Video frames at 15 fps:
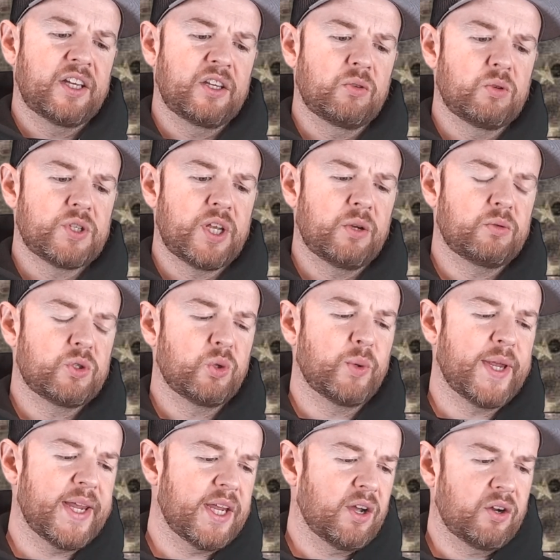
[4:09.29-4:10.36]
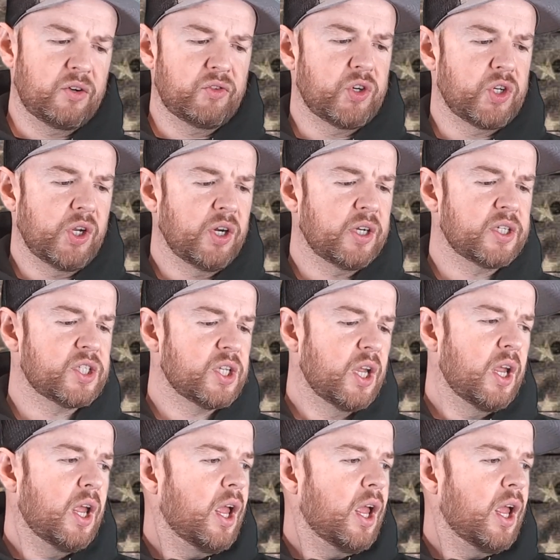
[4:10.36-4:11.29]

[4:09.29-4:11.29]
It goes out to 800 yards.